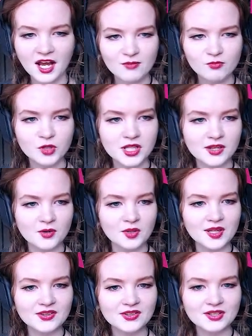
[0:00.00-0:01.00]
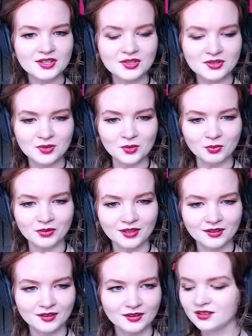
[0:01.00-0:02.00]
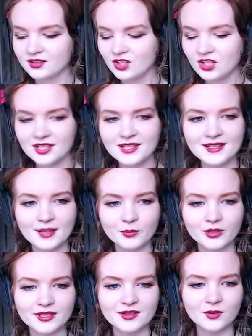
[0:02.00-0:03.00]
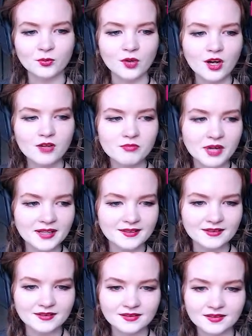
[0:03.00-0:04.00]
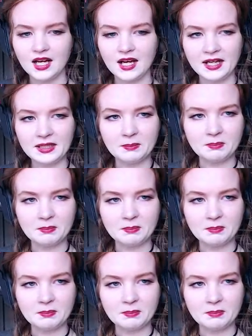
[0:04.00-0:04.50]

I'm reloading. This is stupid. Just because I pressed the wrong button, I